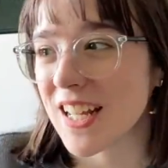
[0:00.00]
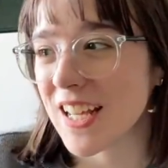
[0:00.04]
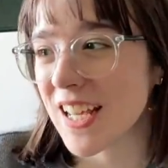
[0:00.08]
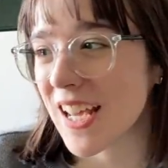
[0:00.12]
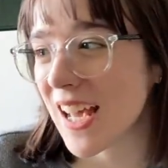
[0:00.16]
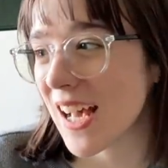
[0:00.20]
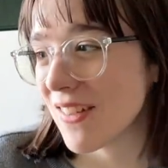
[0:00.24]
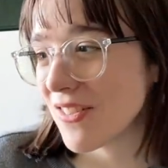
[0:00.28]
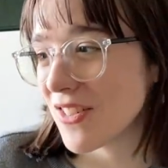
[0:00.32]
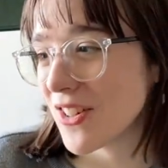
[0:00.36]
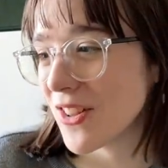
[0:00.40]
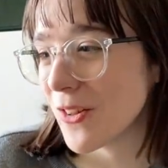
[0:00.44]
it
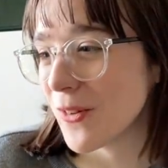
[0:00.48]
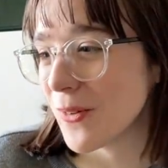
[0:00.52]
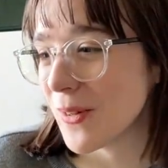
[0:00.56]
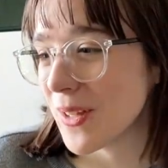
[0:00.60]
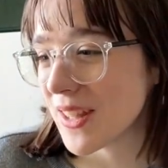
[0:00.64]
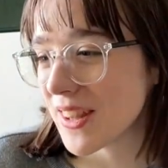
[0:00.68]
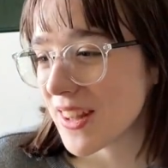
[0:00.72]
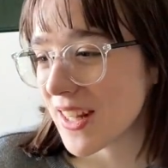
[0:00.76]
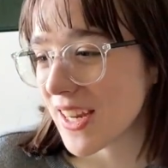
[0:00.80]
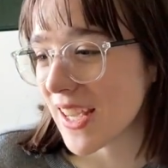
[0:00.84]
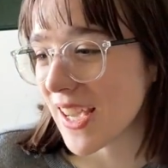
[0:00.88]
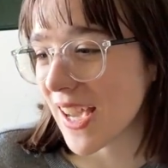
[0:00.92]
after the
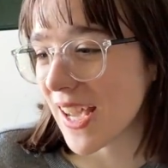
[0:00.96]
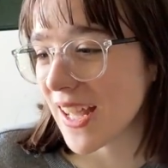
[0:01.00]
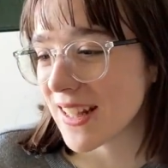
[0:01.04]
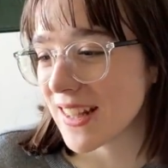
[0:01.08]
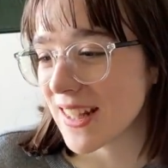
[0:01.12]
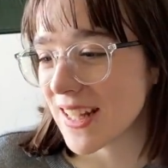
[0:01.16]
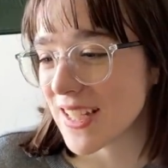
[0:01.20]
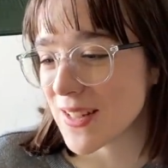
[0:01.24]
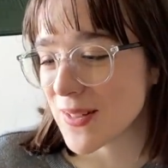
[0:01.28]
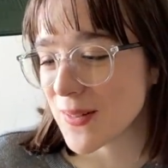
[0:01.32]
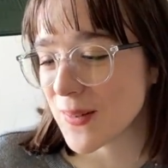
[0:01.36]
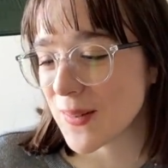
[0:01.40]
week that I had
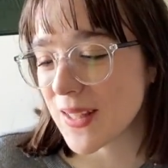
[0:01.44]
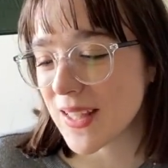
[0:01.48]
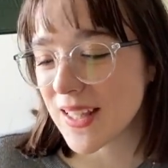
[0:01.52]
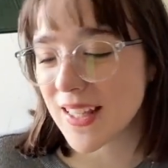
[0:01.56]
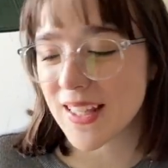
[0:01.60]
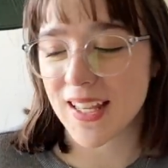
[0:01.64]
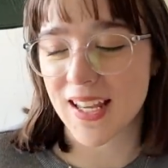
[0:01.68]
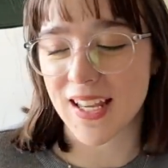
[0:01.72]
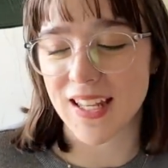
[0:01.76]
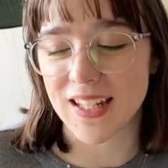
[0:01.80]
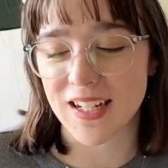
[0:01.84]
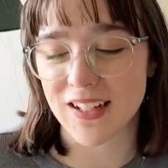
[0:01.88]
last week
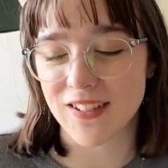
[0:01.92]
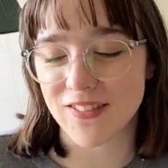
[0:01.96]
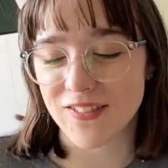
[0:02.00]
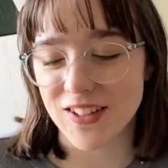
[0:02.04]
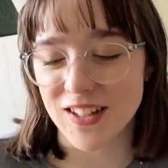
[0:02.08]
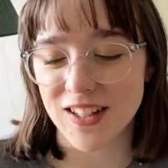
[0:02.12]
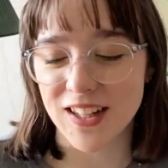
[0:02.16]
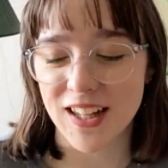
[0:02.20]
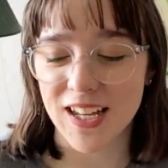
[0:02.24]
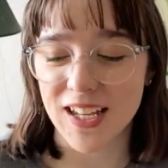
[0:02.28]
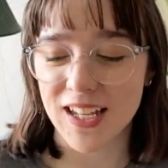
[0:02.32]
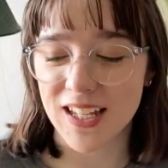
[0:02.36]
and I
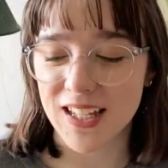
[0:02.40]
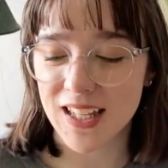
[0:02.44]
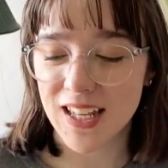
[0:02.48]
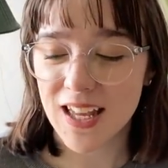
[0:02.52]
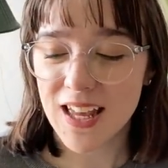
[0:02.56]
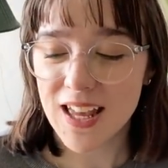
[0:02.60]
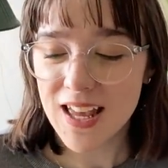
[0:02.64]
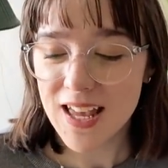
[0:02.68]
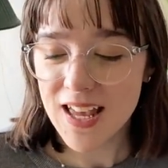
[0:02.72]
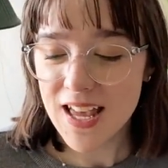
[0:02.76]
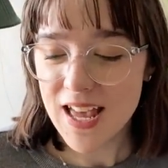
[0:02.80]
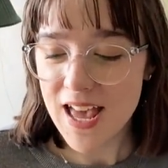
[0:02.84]
feel like
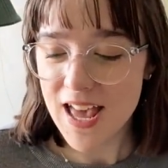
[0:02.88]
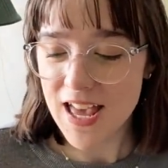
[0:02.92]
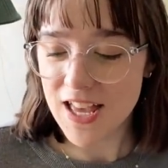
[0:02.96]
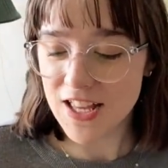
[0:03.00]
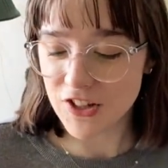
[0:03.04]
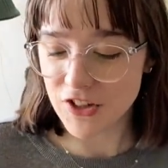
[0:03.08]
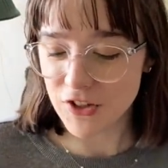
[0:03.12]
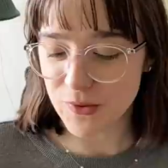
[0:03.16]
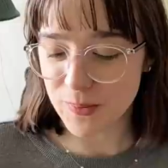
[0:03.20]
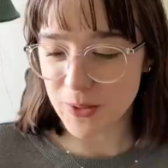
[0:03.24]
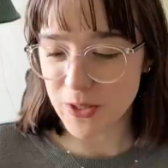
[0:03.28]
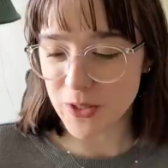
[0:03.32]

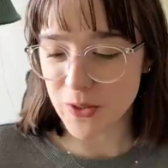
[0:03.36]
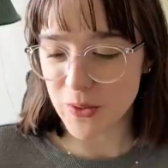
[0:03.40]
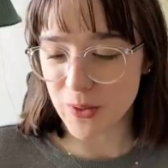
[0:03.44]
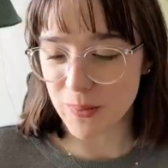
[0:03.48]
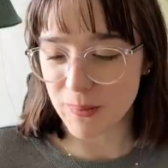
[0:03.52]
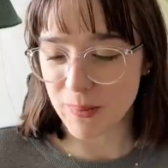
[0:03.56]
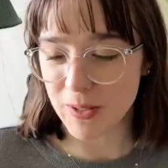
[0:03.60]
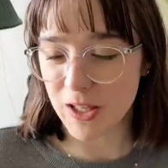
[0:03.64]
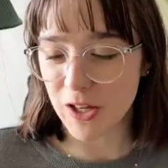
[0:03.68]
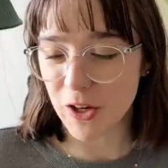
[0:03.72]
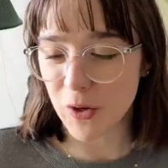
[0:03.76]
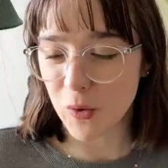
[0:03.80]
it's just been
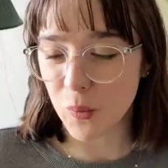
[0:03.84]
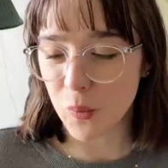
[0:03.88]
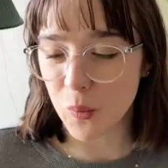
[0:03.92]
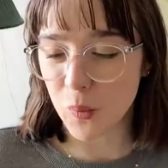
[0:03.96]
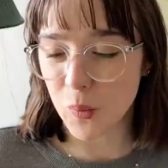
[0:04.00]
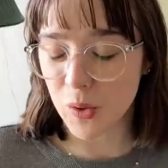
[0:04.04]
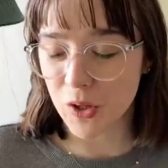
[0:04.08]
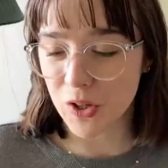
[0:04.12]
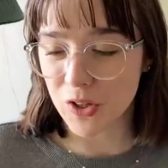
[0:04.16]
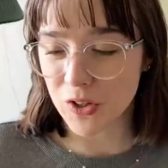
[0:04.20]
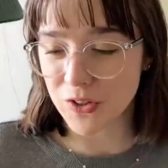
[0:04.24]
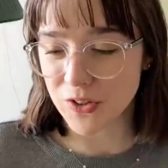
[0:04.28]
doing me a
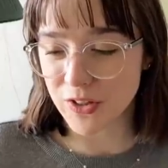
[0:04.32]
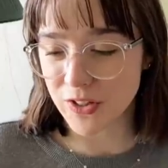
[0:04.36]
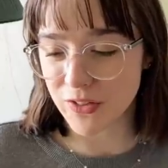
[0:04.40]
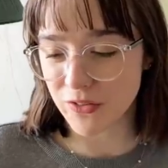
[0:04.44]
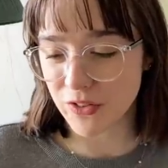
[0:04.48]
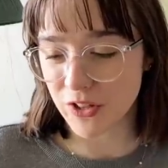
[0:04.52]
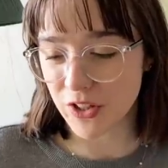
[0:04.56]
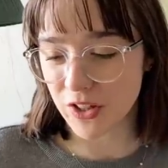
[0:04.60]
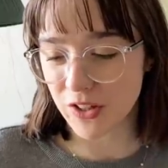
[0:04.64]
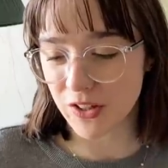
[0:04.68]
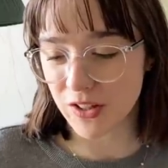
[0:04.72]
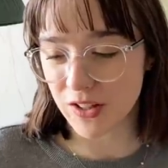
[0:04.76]
world
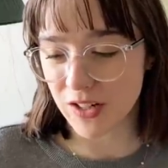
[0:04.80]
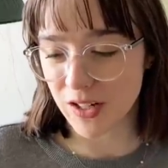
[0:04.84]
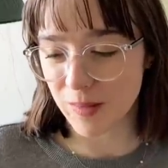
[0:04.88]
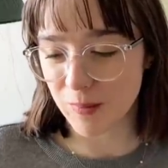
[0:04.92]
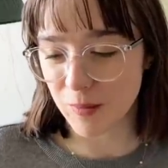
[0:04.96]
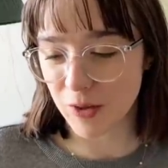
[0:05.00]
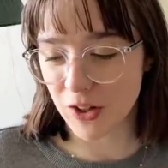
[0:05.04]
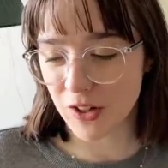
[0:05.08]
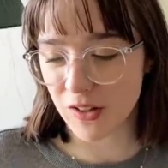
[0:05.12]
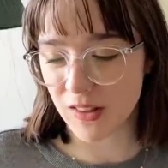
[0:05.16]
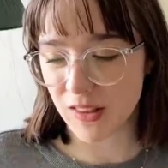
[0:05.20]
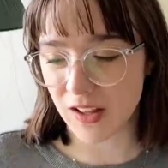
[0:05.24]
of good.
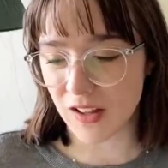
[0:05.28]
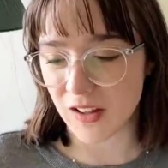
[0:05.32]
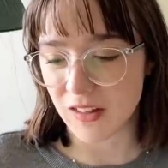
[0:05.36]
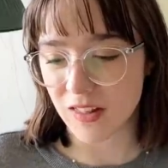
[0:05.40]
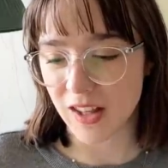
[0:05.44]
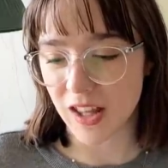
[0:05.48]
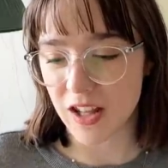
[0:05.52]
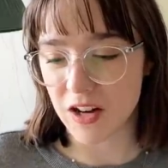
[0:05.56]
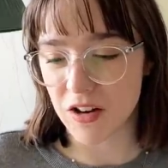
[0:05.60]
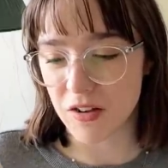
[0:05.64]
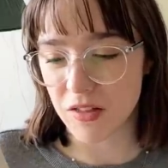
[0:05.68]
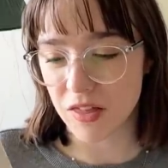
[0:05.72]
I'm currently on
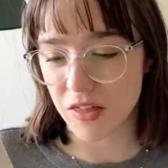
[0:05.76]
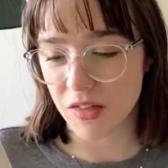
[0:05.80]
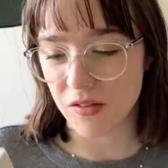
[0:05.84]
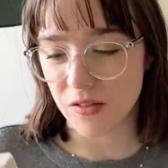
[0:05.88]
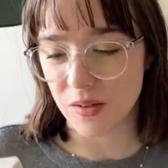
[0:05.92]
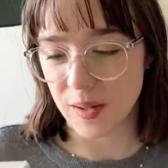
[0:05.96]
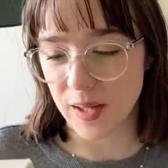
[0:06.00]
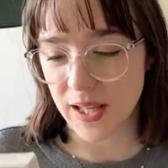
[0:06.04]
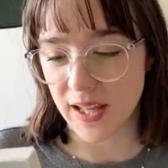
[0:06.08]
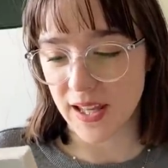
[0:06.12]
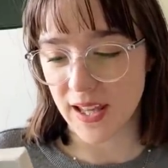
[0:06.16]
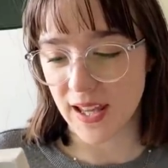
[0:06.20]
letter
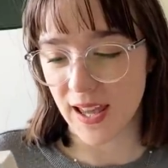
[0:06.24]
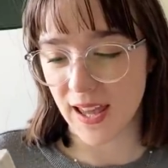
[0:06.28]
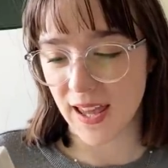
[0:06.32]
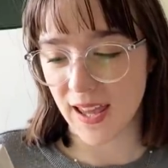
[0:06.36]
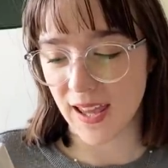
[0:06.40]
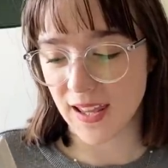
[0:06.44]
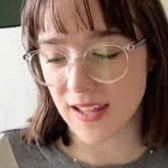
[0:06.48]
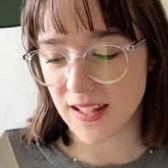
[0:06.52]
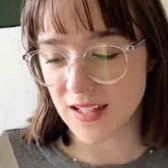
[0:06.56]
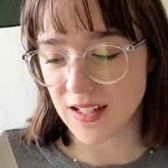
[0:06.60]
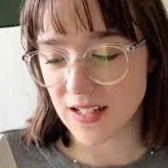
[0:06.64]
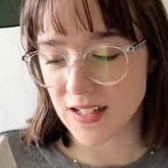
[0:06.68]
three
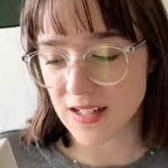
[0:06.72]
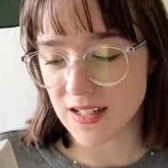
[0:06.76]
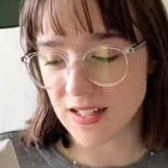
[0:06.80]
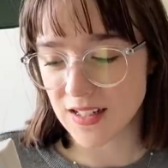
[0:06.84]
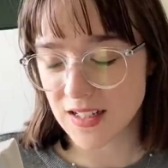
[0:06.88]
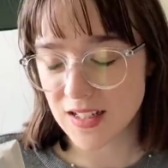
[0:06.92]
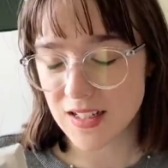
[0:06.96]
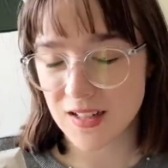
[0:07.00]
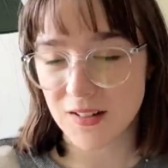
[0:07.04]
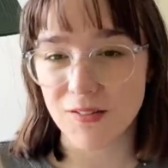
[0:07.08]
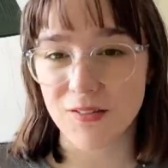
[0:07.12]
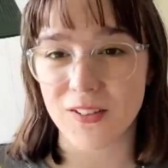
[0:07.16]
and
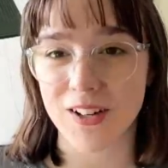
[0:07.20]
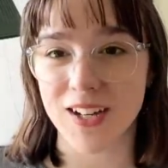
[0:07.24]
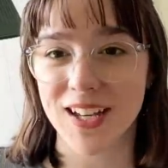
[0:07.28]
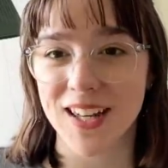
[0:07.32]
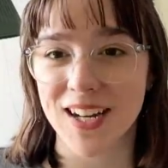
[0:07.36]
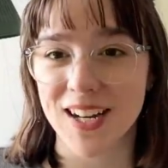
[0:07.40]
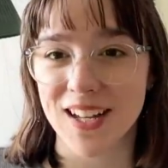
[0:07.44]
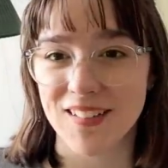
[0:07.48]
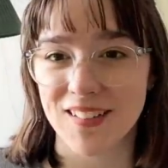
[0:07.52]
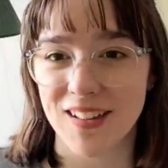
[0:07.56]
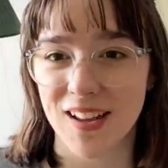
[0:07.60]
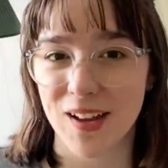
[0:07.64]
what
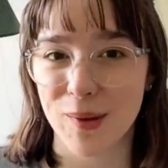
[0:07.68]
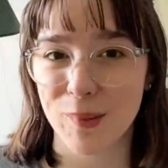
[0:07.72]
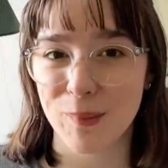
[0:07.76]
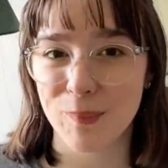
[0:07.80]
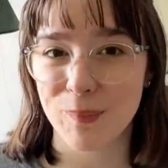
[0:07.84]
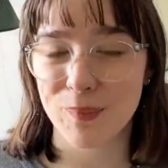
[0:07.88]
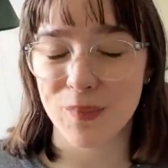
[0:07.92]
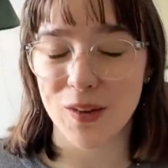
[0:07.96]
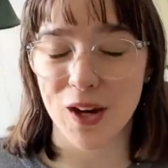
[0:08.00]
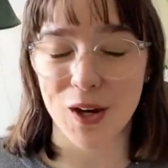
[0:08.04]
can I say?